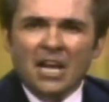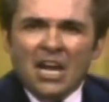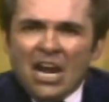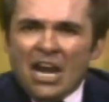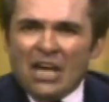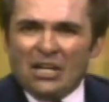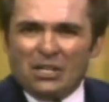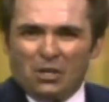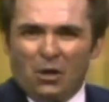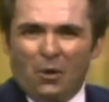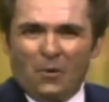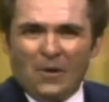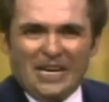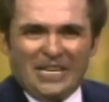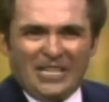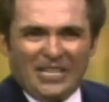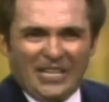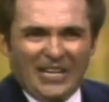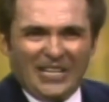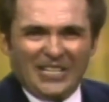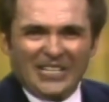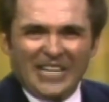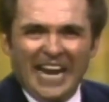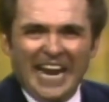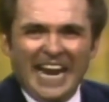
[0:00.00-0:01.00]
It's so easy
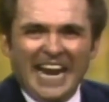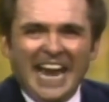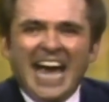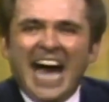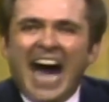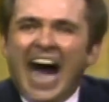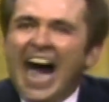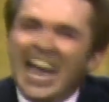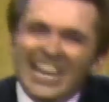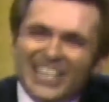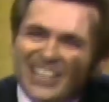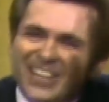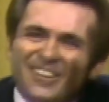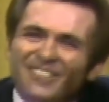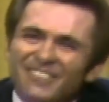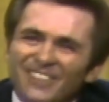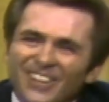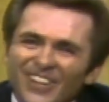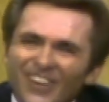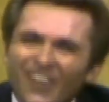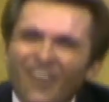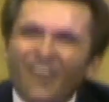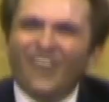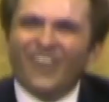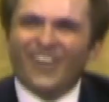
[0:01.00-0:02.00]
to say, I love
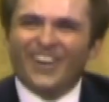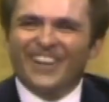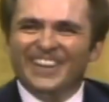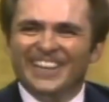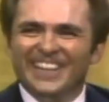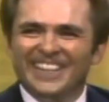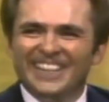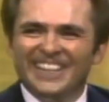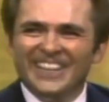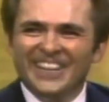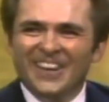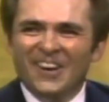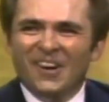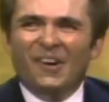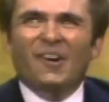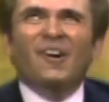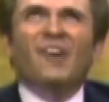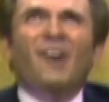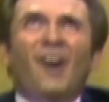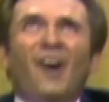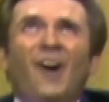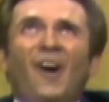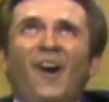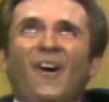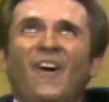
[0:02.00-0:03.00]
the Lord.
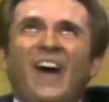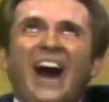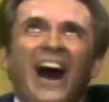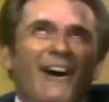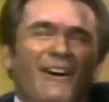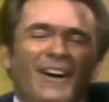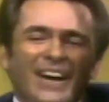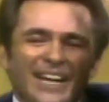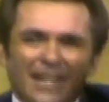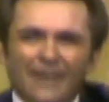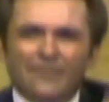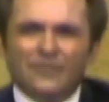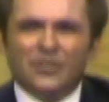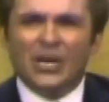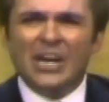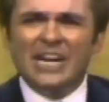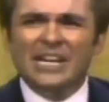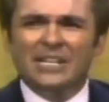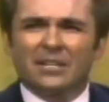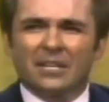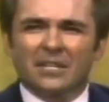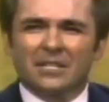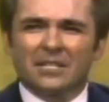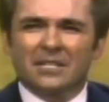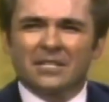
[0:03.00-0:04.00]
Oh, how I love
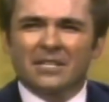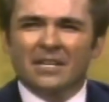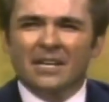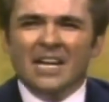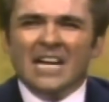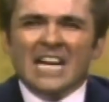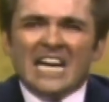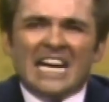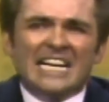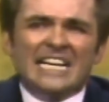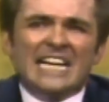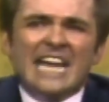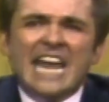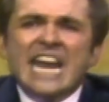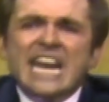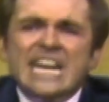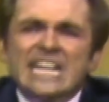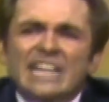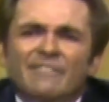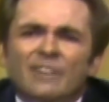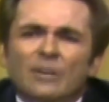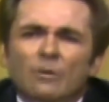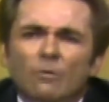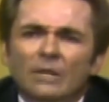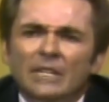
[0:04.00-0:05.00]
Jesus. And hate
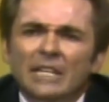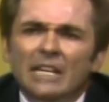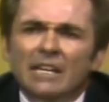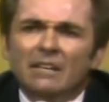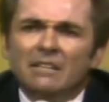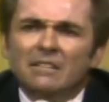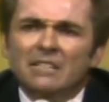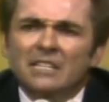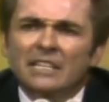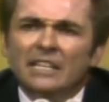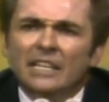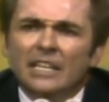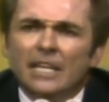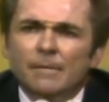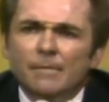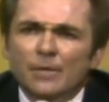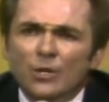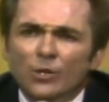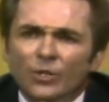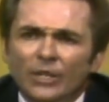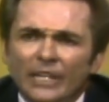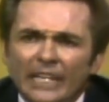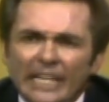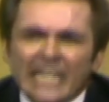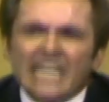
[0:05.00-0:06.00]
everyone else in the
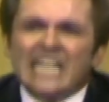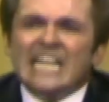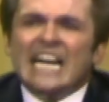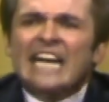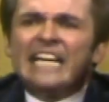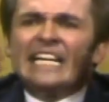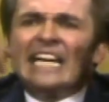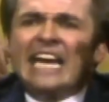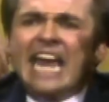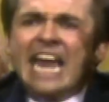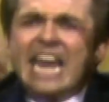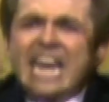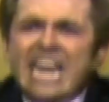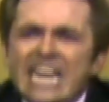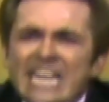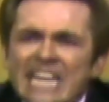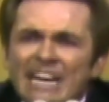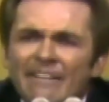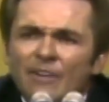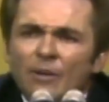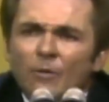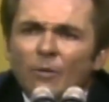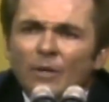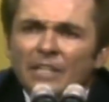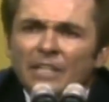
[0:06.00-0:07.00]
community, and hate
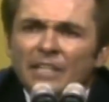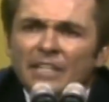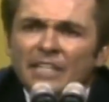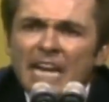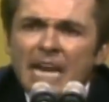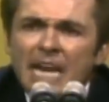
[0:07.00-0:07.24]
everyone in